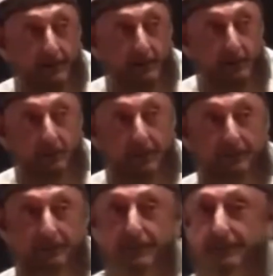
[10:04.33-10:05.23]
O
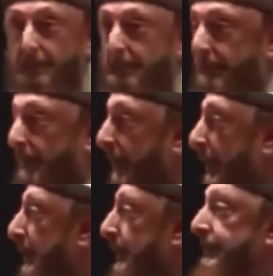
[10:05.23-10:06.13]
Messenger of
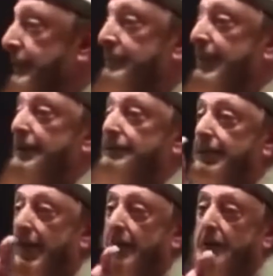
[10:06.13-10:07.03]
Allah. He said, that's
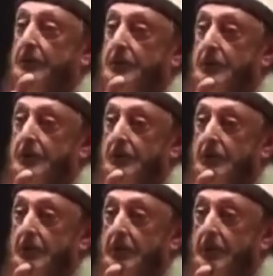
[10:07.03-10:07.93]
how
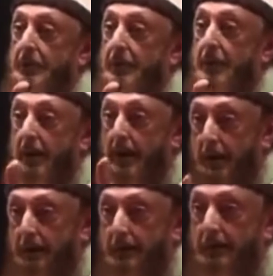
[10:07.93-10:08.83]
I
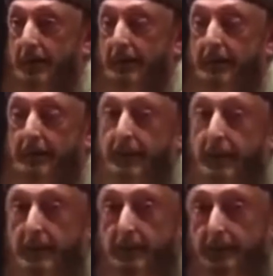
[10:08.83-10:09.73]
will
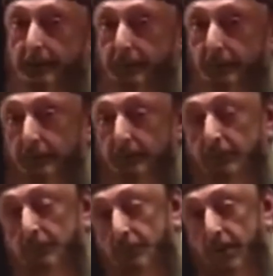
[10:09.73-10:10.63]
recognize
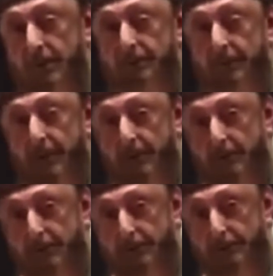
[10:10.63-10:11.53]
my
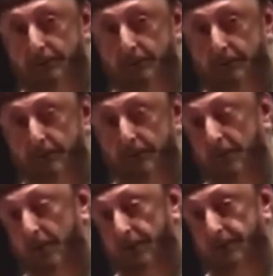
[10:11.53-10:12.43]
followers
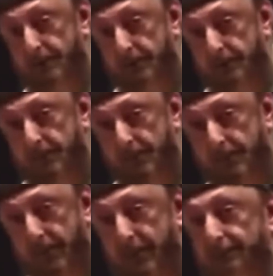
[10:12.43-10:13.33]
on Judgment Day.